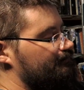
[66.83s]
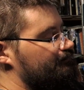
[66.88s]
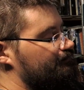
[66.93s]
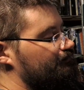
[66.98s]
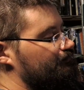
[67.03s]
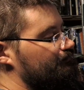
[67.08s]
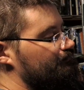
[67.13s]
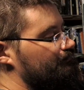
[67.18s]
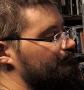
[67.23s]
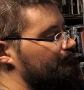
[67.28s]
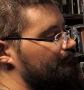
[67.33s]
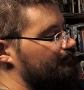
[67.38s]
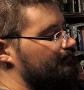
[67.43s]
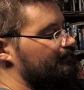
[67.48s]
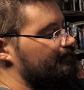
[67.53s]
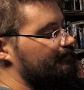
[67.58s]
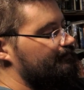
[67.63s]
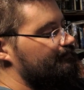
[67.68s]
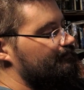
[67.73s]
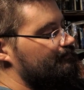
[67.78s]
two
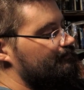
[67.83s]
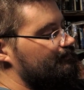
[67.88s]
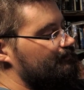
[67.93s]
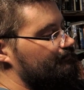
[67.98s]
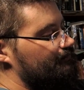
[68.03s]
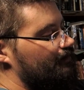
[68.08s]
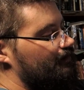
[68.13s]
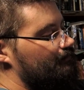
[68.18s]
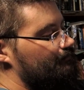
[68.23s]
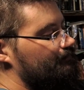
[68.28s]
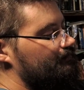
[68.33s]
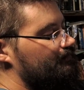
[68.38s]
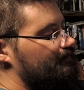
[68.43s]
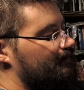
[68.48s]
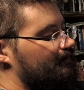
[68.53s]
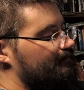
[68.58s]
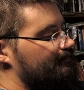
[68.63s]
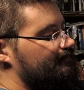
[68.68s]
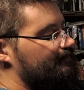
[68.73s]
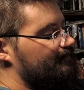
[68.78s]
connectors at the moment,
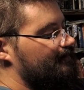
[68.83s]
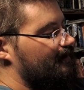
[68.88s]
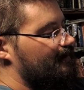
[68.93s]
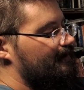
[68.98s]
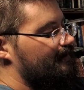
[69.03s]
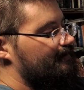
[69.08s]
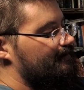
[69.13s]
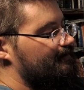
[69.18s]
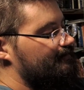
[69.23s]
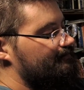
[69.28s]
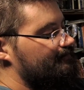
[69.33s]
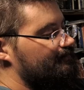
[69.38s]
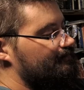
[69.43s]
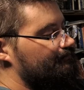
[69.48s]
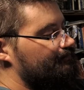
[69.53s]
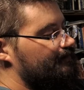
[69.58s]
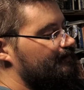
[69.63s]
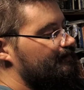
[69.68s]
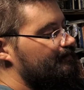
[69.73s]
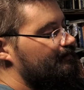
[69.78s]
antenna A and
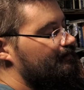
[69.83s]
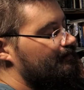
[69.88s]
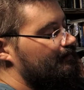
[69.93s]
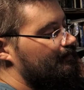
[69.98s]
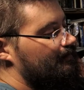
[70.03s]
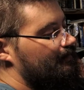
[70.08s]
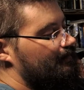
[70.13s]
antenna B.